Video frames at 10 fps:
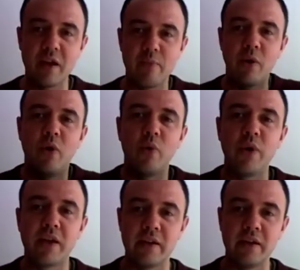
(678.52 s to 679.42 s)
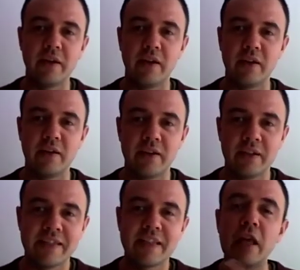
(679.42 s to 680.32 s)
about what we can
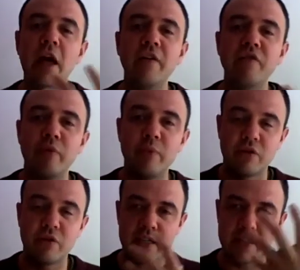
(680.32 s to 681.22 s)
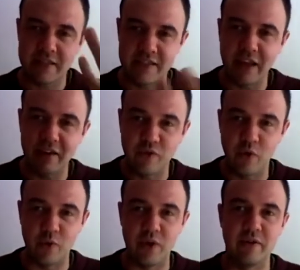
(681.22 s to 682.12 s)
learn from this crisis and take
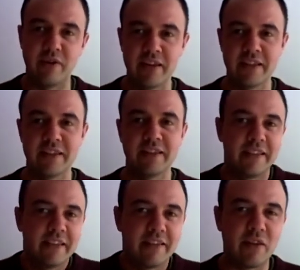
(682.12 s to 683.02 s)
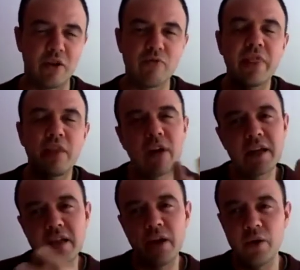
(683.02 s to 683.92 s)
forward, and the
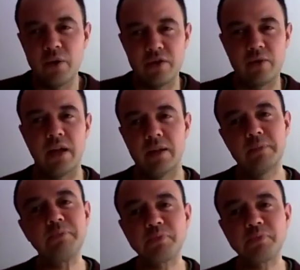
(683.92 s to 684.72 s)
right tone as well?